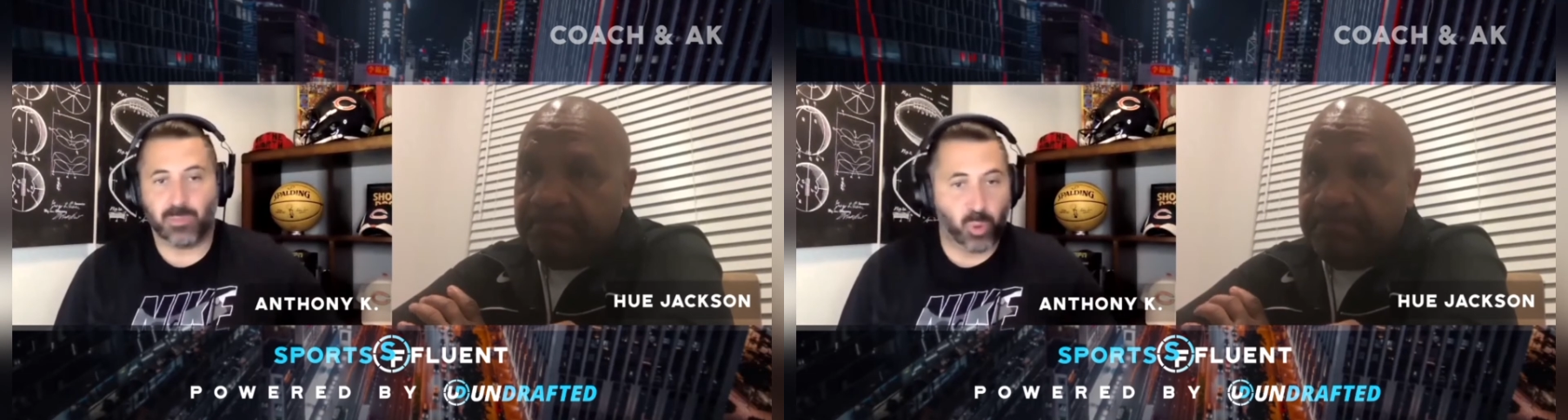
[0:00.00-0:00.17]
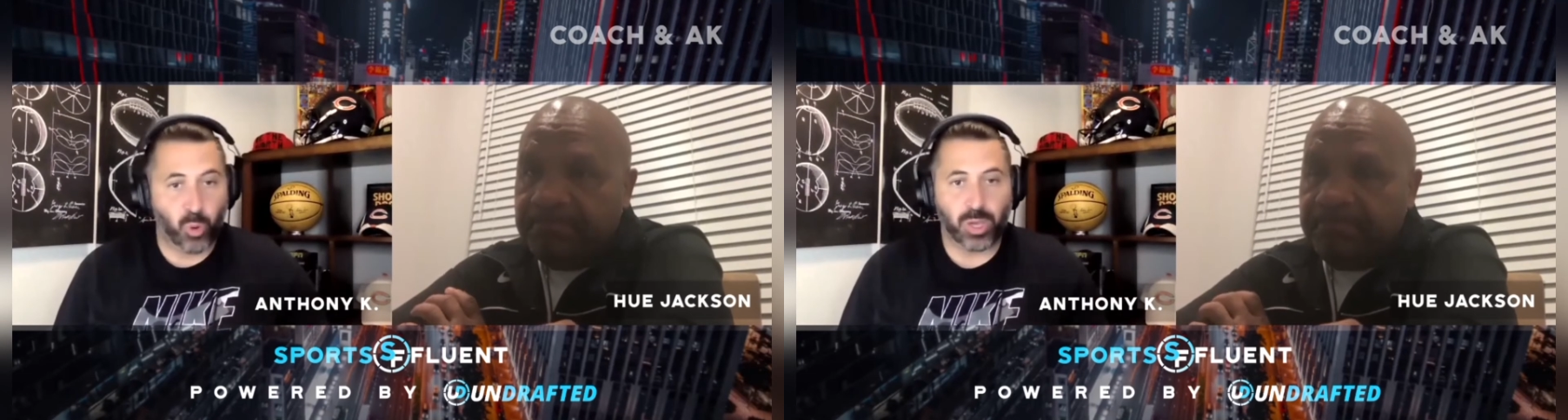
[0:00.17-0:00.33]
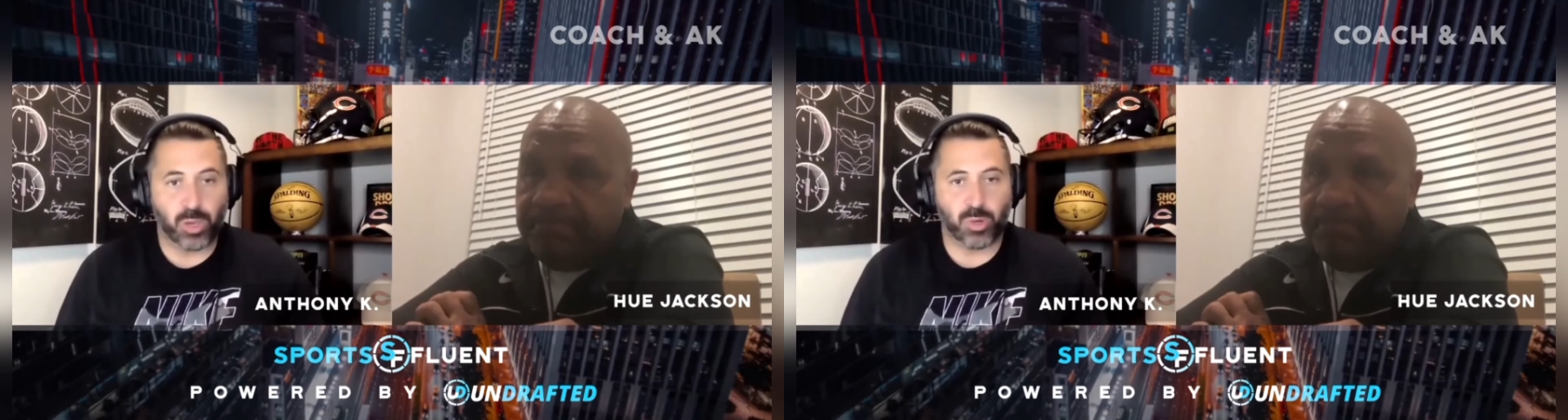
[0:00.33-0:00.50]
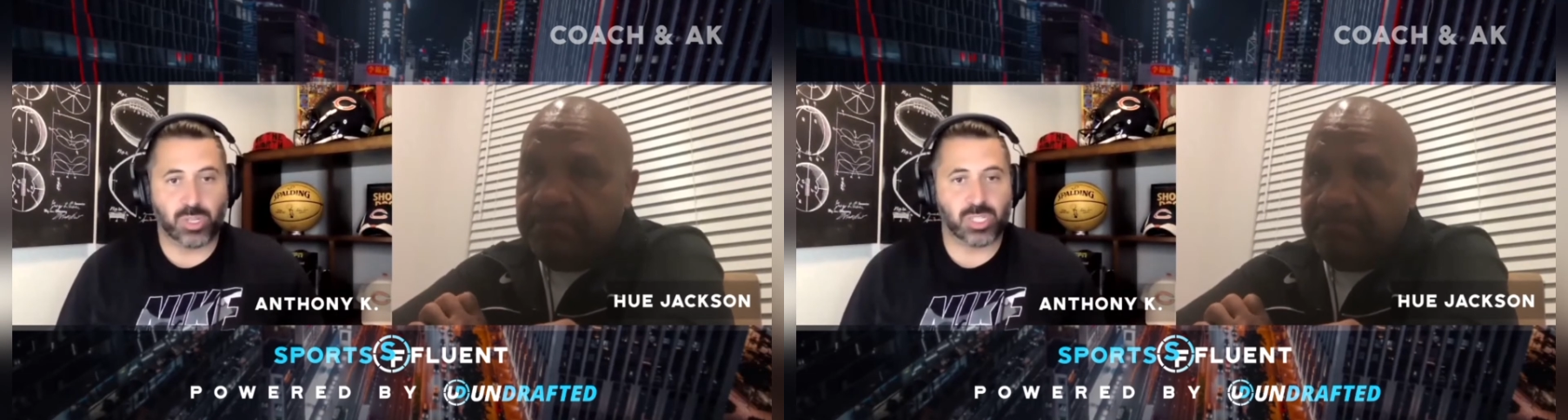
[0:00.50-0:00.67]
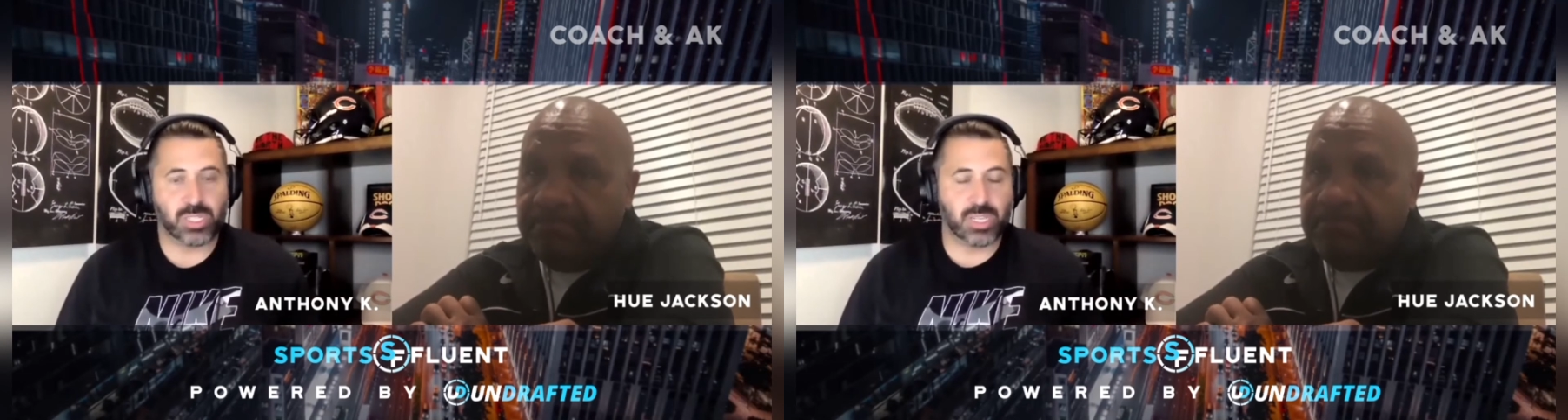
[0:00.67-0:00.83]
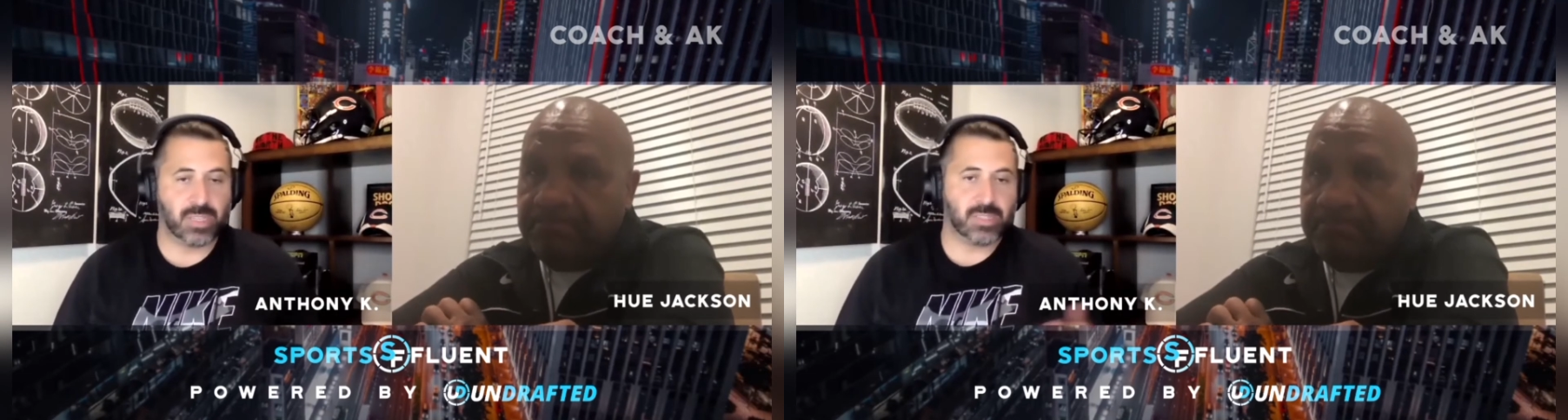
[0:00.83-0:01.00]
point where it's
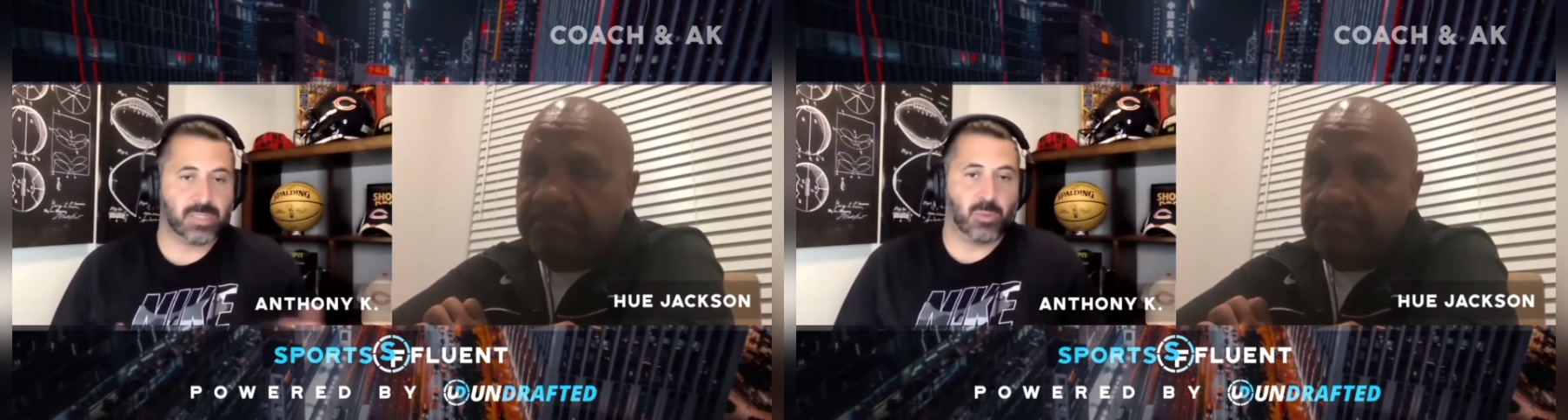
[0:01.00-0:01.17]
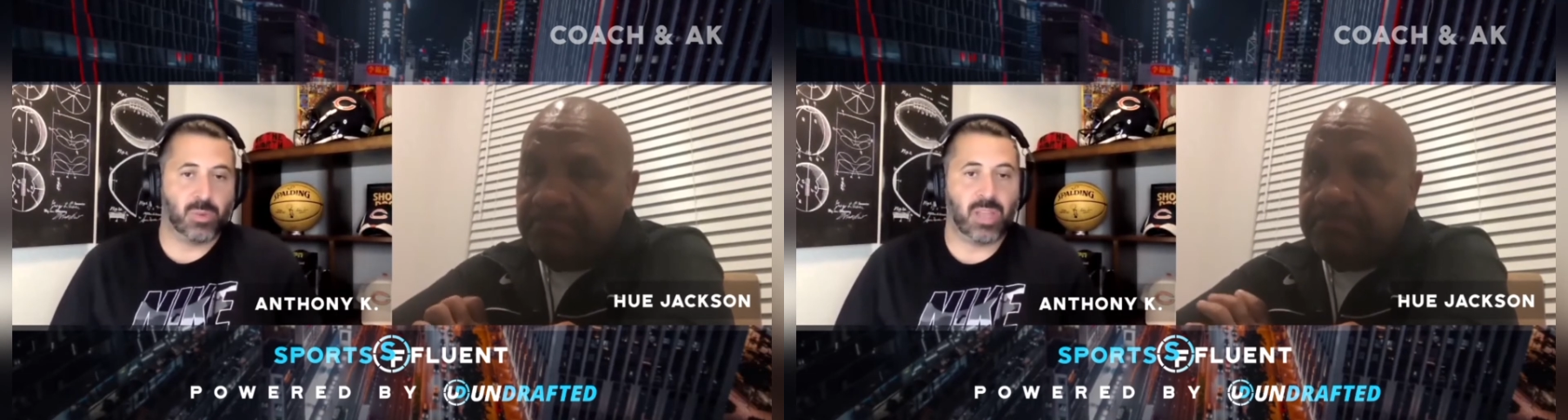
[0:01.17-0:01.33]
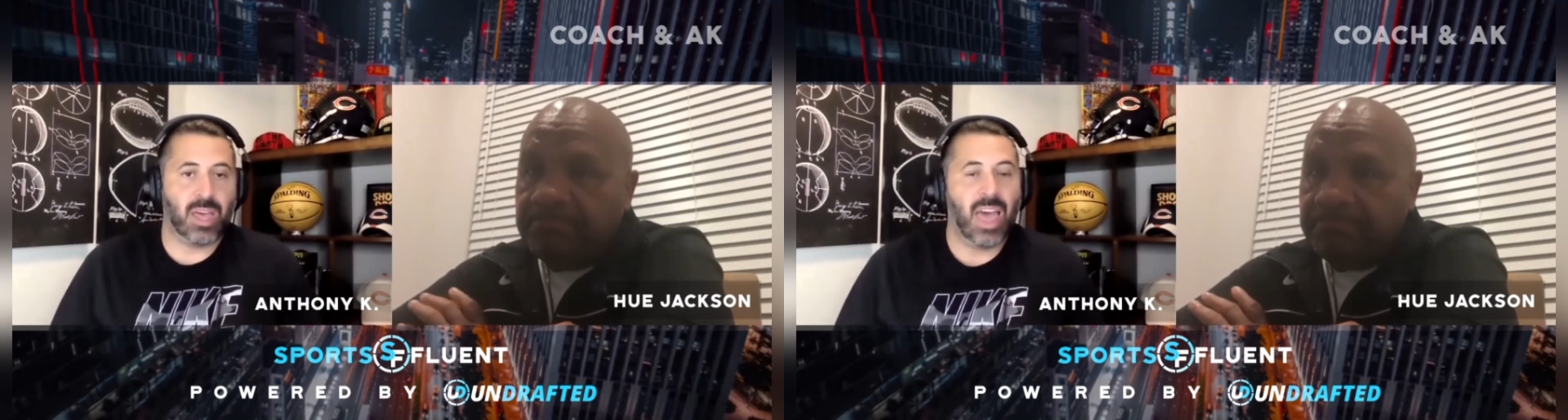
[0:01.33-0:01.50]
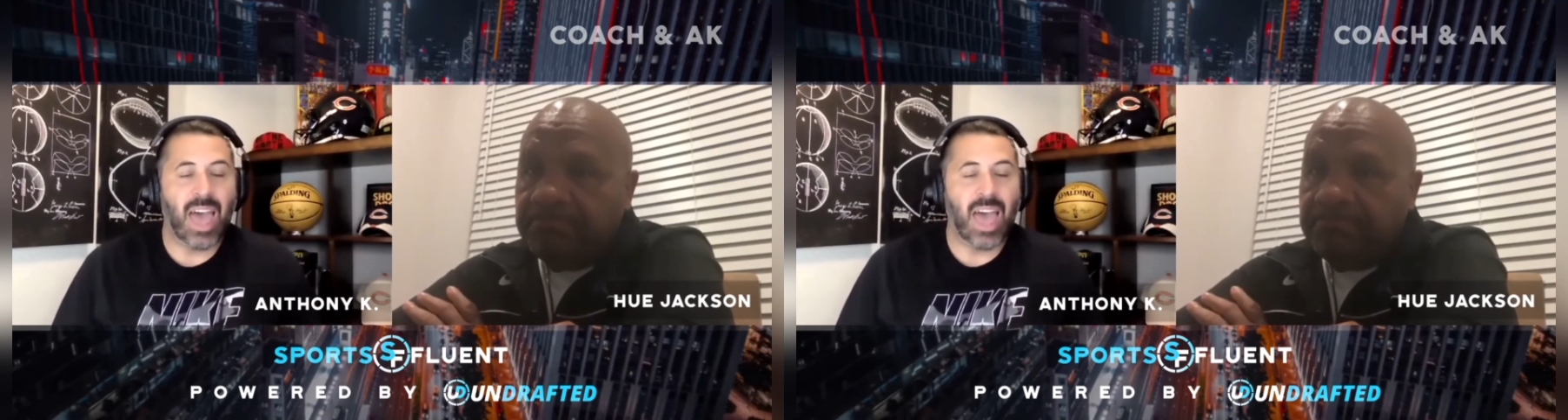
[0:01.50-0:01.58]
just like someone,